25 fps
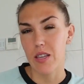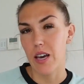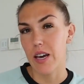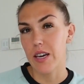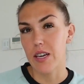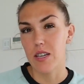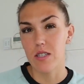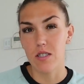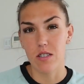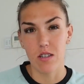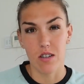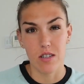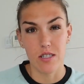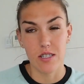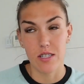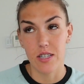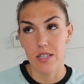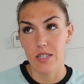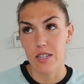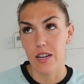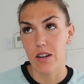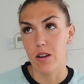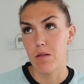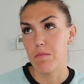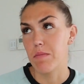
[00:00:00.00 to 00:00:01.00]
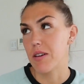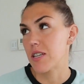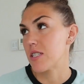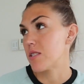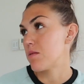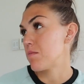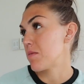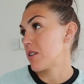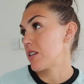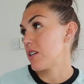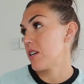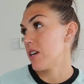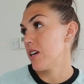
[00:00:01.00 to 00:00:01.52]
I guess not sit down and make
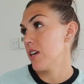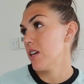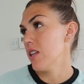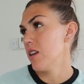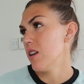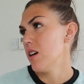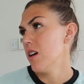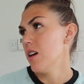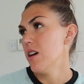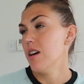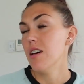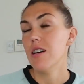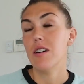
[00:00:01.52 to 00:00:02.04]
something to eat.